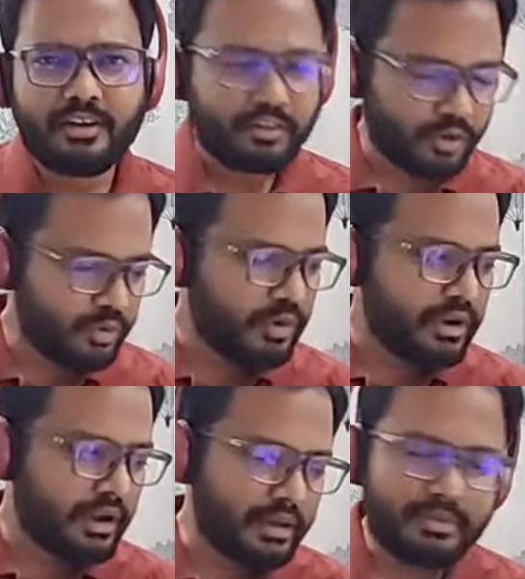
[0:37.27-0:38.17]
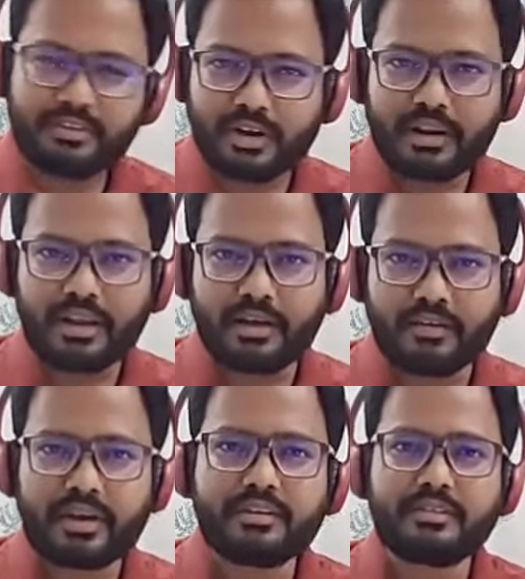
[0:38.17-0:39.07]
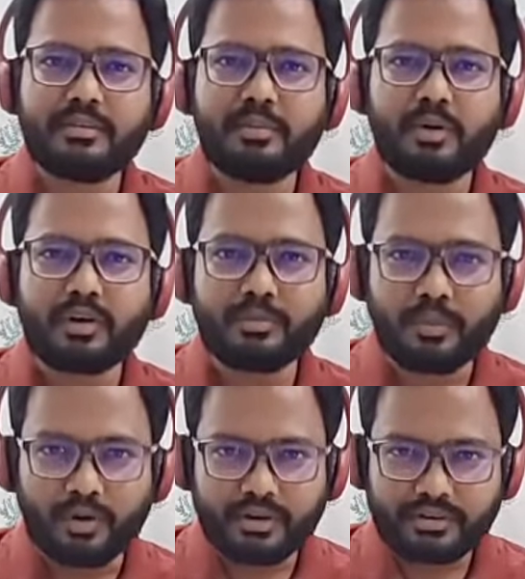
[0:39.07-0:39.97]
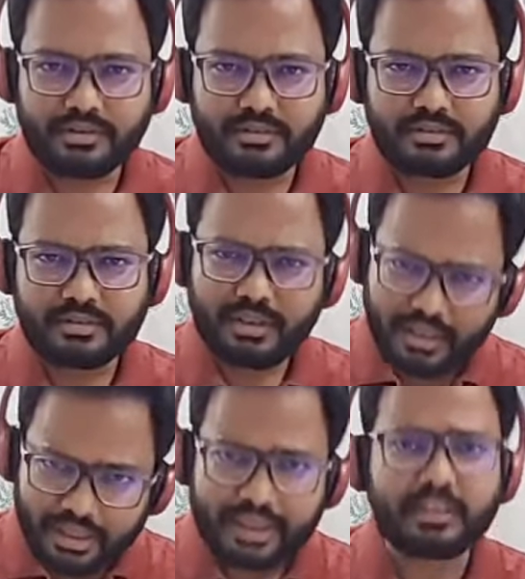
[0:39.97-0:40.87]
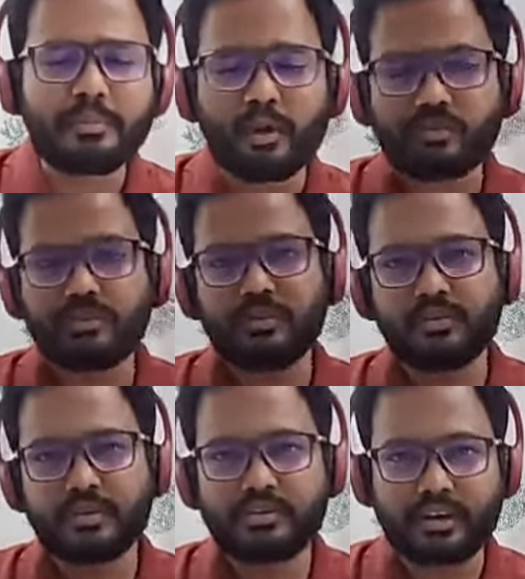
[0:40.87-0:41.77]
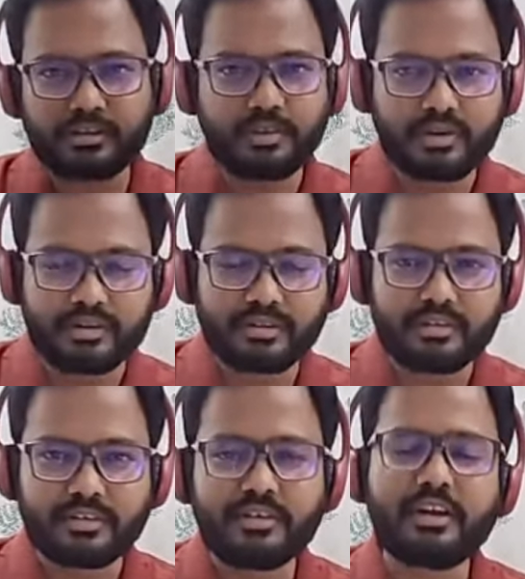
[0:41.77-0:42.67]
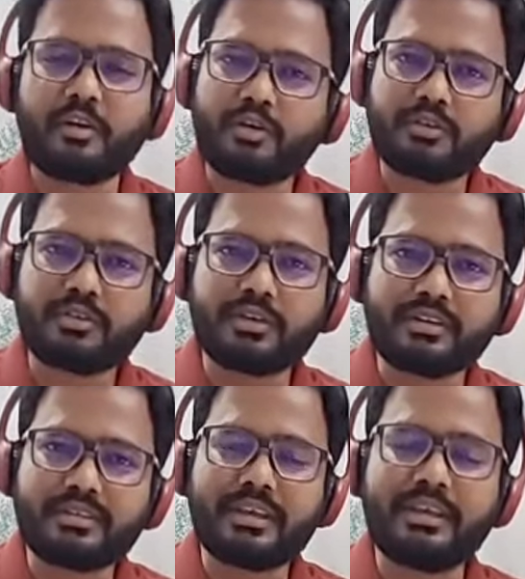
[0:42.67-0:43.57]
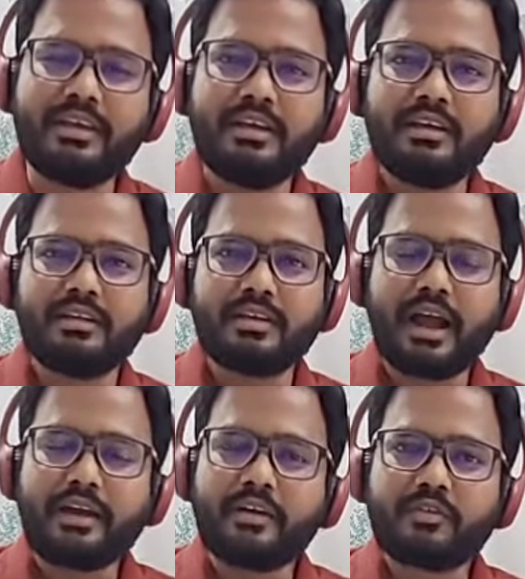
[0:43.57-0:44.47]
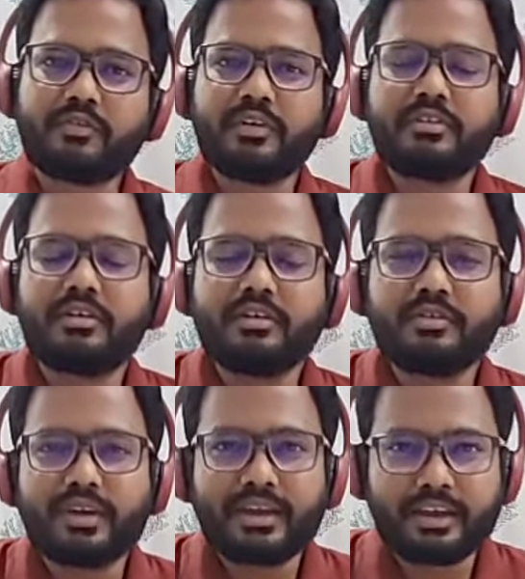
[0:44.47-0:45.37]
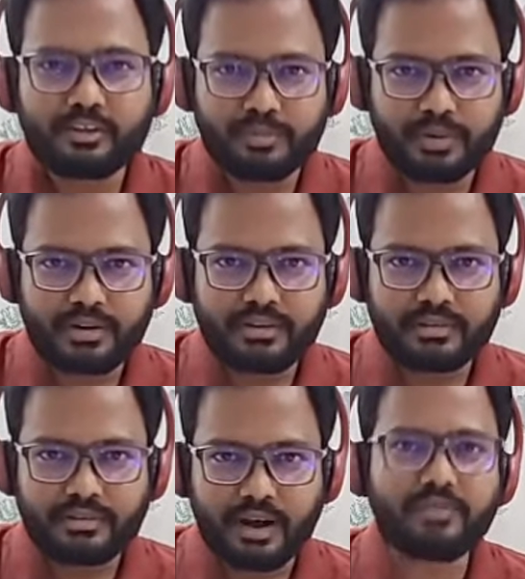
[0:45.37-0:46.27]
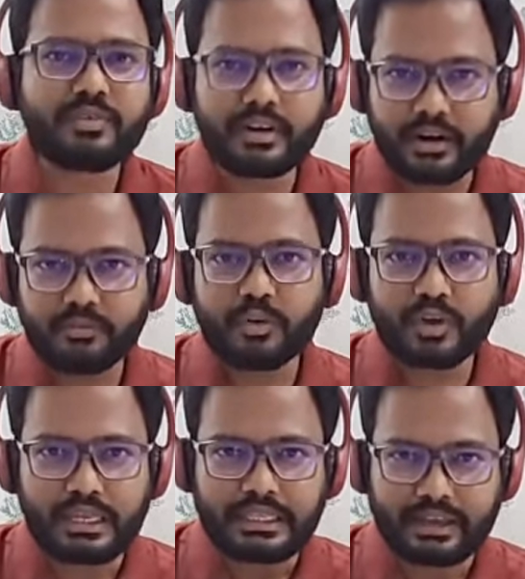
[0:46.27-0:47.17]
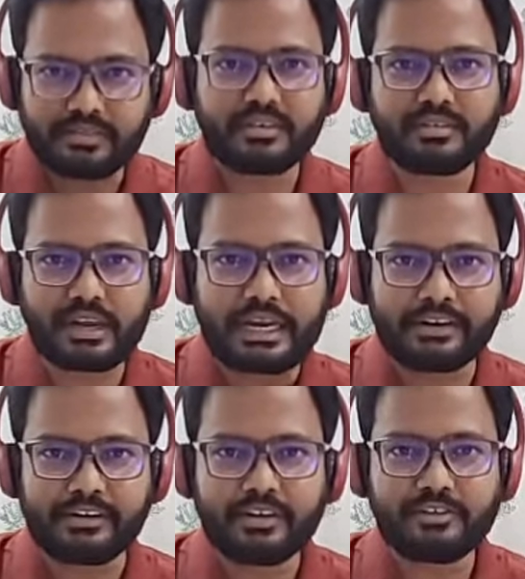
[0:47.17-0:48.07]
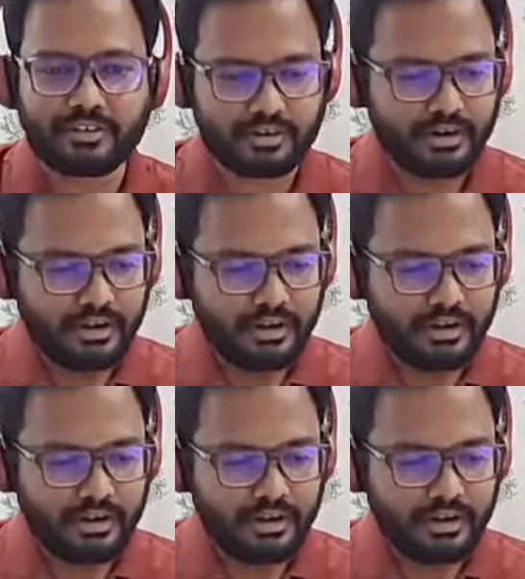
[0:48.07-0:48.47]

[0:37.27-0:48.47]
So I'll be sharing various important points in the process of this textbook discussion and also we'll see the kind of questions we can expect after reviewing the existing literature